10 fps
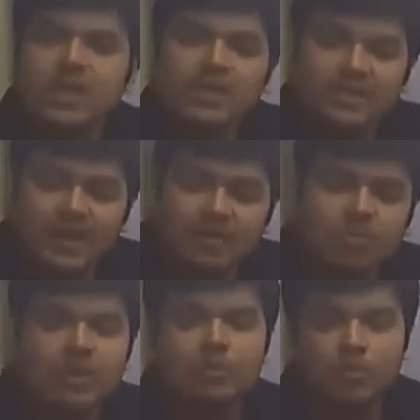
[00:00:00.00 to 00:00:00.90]
then you
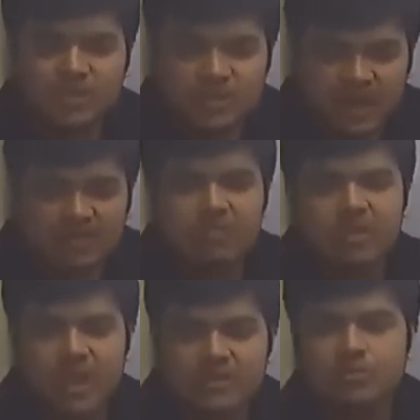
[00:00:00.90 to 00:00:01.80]
can do it in 3
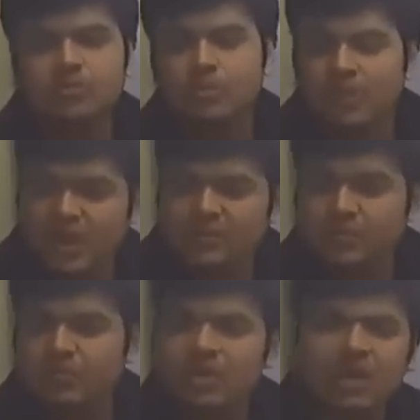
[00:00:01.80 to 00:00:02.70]
hours. You do the class for
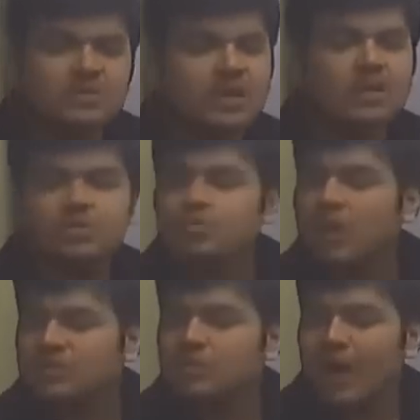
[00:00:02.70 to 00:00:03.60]
3 hours, another 2
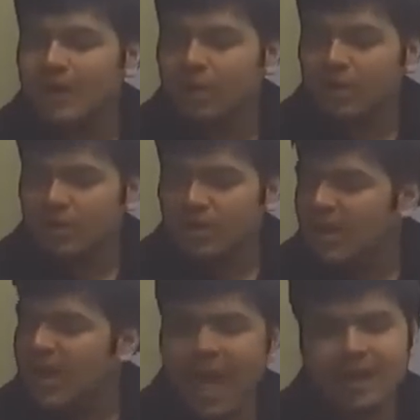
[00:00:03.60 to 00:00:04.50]
hours you add on,
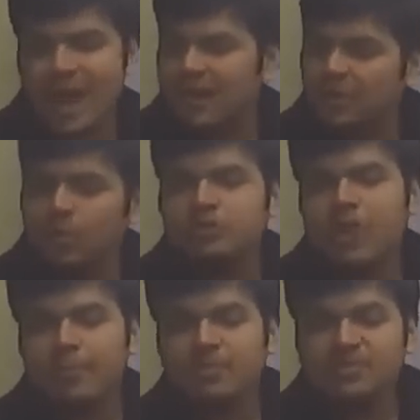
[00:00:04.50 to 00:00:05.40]
and the whole
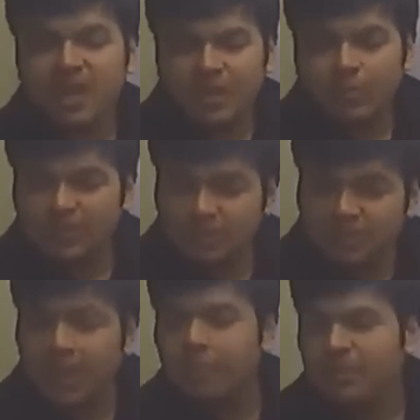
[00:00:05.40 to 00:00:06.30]
chapter is done with
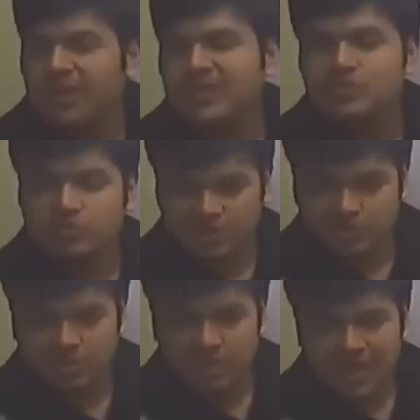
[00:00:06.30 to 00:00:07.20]
double the
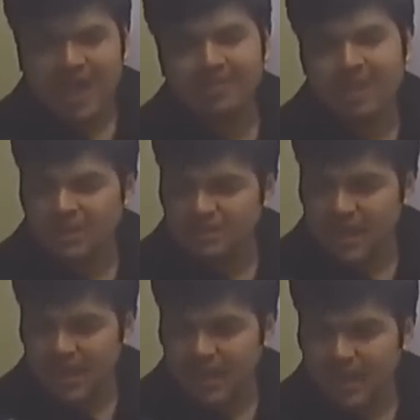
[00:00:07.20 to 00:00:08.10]
registration and the
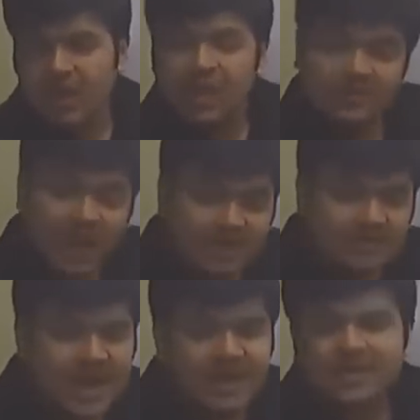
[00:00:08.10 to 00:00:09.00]
understanding. The
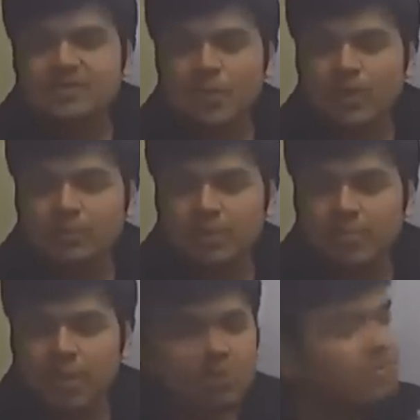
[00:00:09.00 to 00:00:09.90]
understanding is going to be
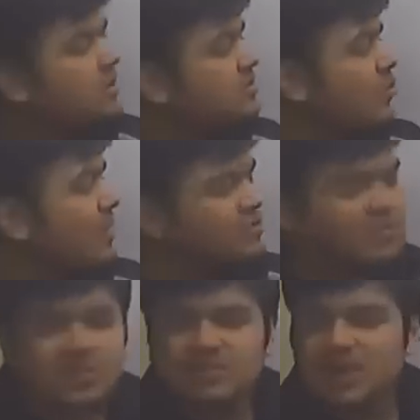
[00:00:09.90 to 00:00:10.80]
important because the
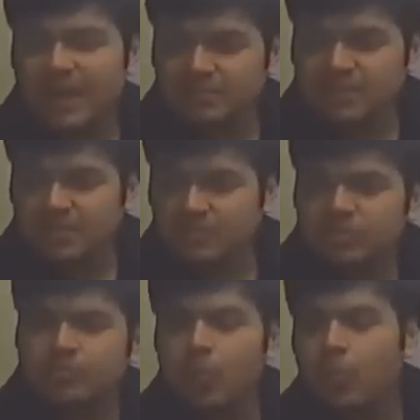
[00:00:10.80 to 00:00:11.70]
questions are still
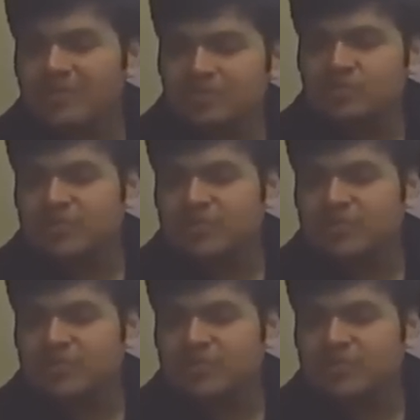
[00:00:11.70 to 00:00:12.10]
MCQs, 4 questions